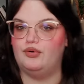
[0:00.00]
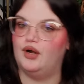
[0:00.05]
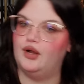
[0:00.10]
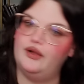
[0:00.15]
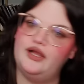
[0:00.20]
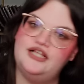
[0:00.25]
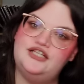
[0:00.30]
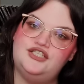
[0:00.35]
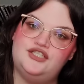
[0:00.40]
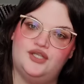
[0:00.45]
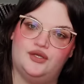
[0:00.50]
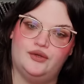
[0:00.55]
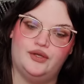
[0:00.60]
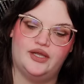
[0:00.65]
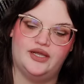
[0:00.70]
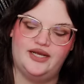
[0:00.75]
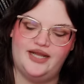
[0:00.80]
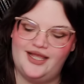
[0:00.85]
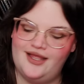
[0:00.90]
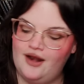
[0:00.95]
bro, it's so
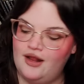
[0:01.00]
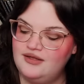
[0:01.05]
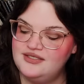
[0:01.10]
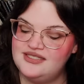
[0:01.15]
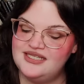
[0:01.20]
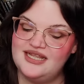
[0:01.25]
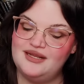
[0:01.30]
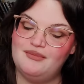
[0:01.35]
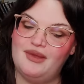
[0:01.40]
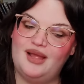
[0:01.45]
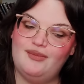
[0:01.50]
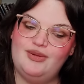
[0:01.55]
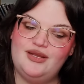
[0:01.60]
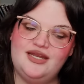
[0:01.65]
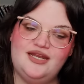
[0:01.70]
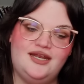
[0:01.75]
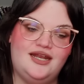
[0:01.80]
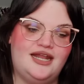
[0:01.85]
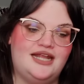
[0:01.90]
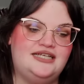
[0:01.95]
good. And honestly, in my
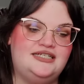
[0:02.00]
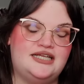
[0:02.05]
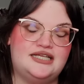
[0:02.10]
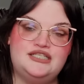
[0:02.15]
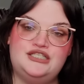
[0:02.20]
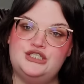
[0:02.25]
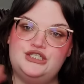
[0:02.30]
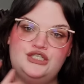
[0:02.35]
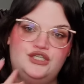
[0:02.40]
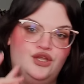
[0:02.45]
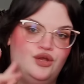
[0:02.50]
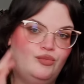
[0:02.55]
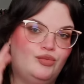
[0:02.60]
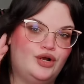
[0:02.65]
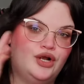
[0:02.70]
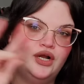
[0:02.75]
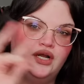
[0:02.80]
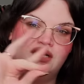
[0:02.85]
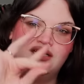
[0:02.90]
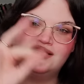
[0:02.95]
opinion, it does the slow
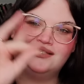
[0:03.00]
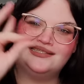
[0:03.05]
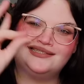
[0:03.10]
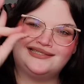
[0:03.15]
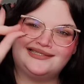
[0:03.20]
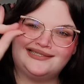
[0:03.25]
burn.